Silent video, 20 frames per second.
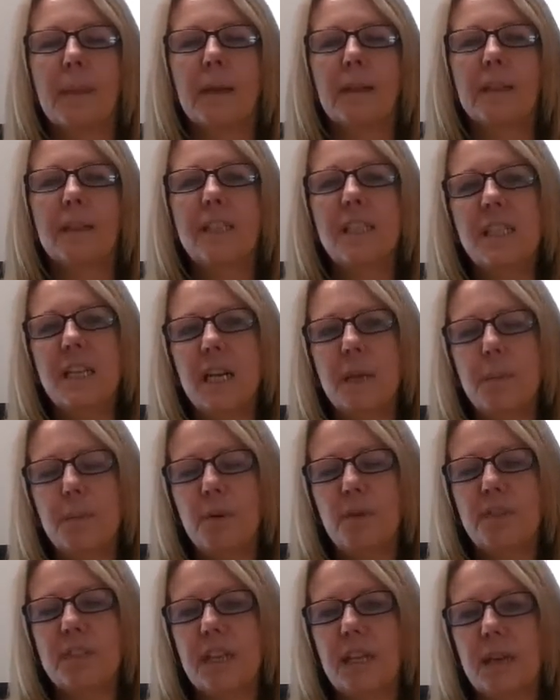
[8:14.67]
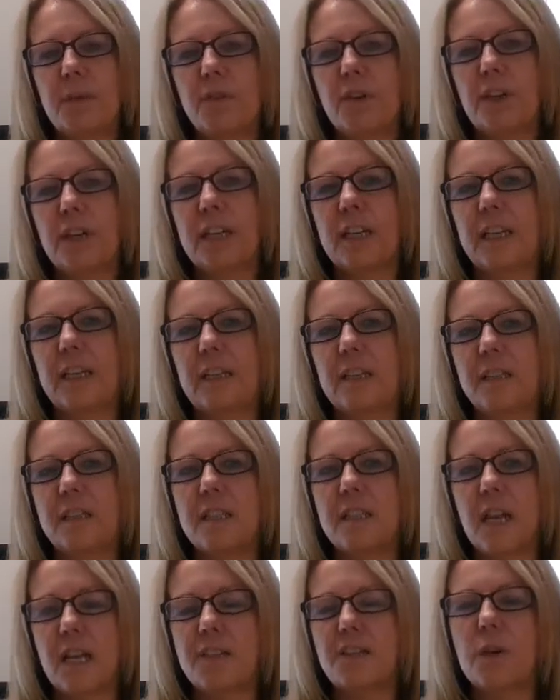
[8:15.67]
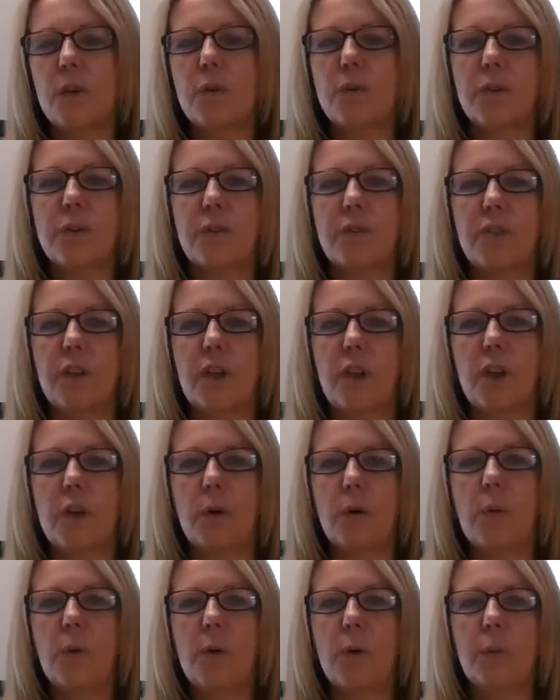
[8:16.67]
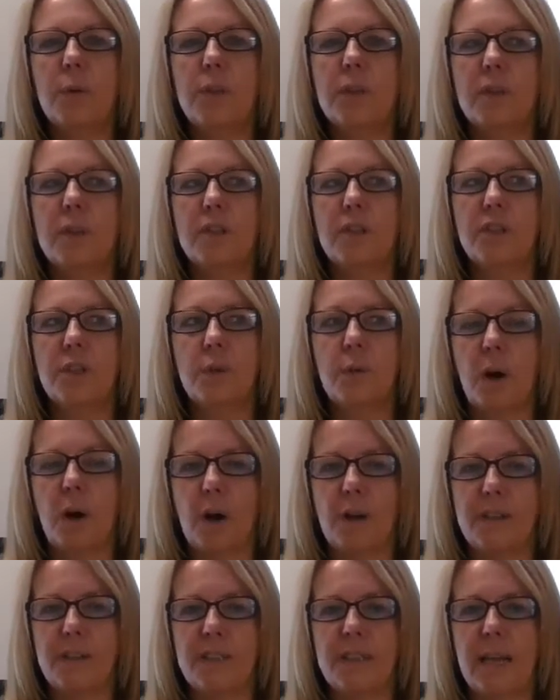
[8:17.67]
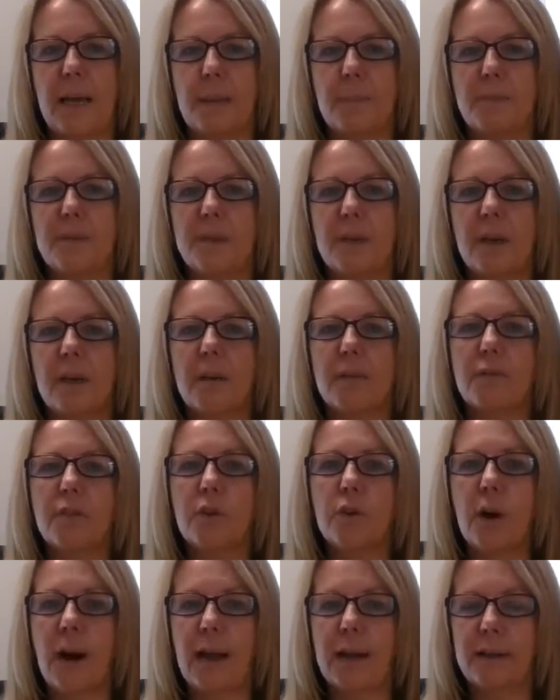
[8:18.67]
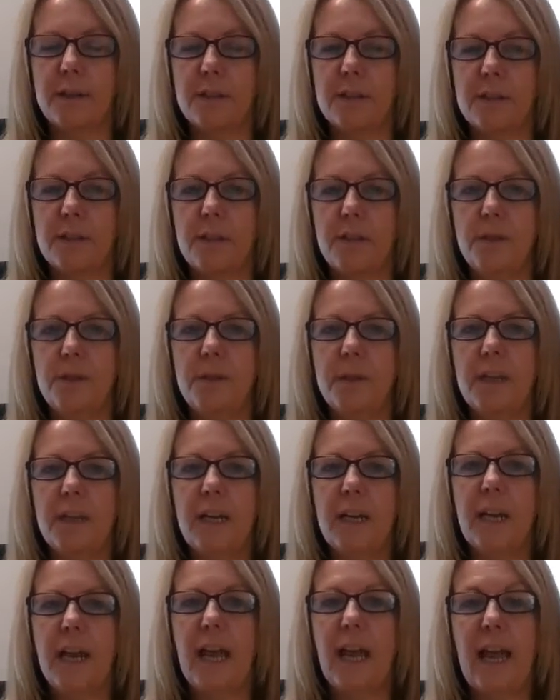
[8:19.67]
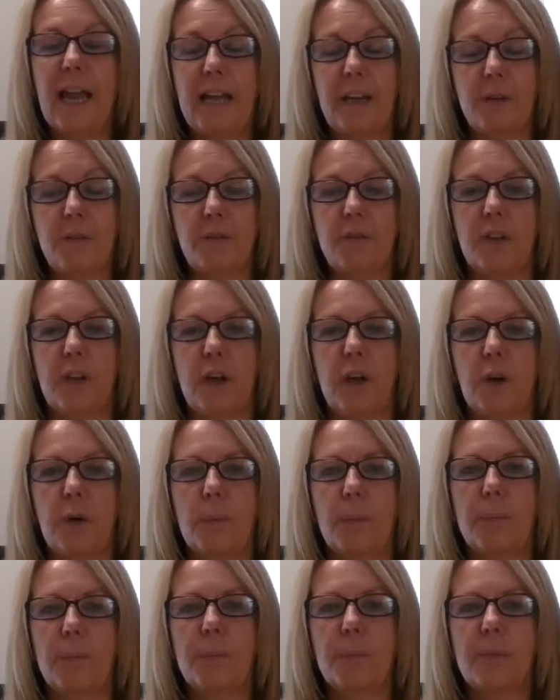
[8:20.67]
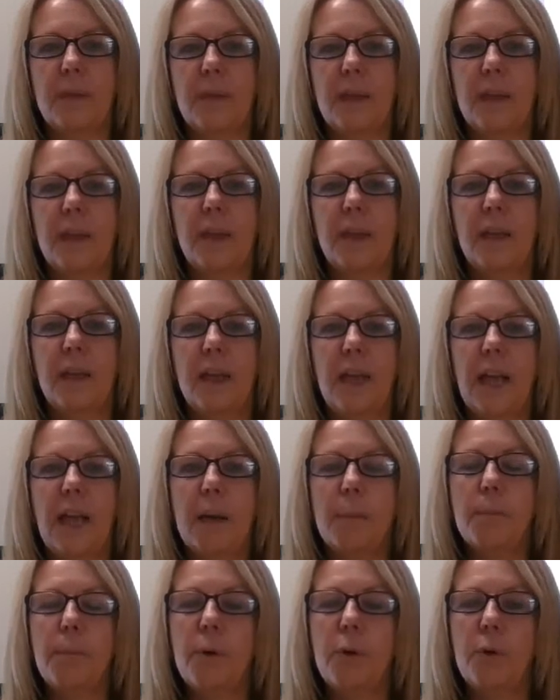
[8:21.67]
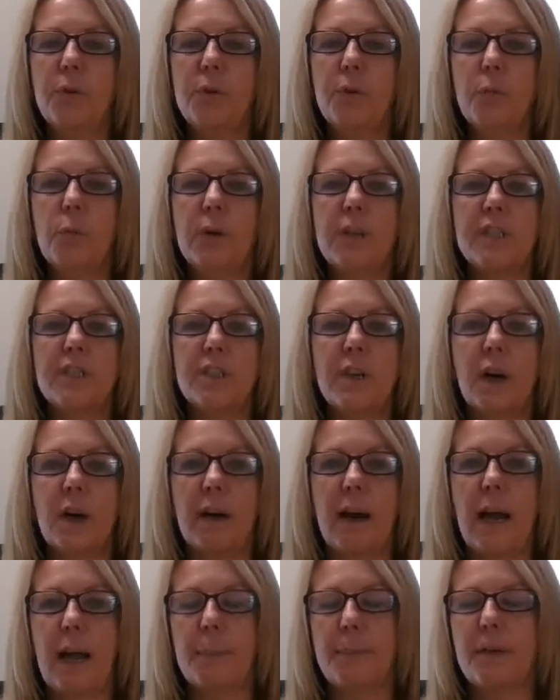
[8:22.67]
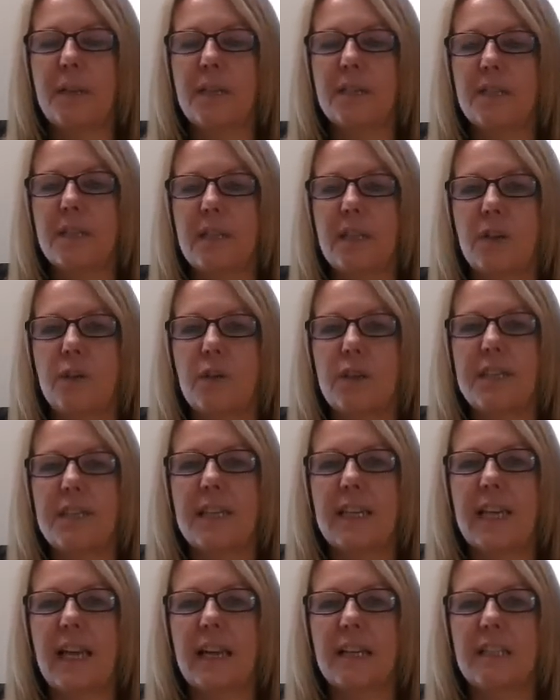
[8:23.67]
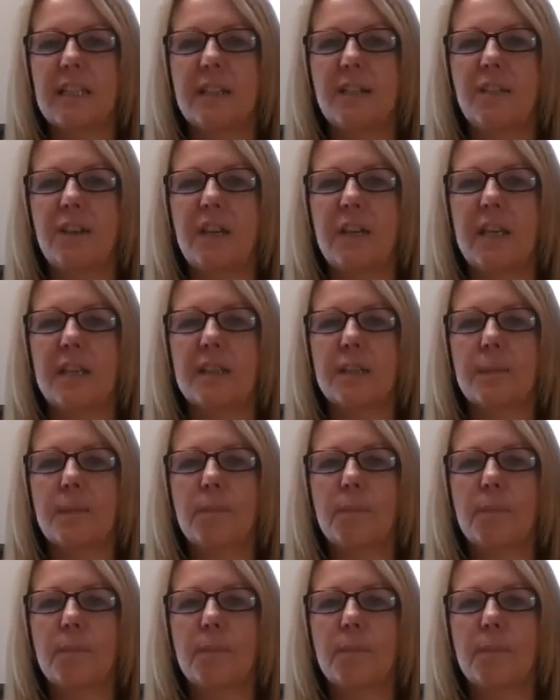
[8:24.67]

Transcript: This type of savoring does overflow with the 2 concepts of gratitude and flow, and both of which are happiness increasing activities.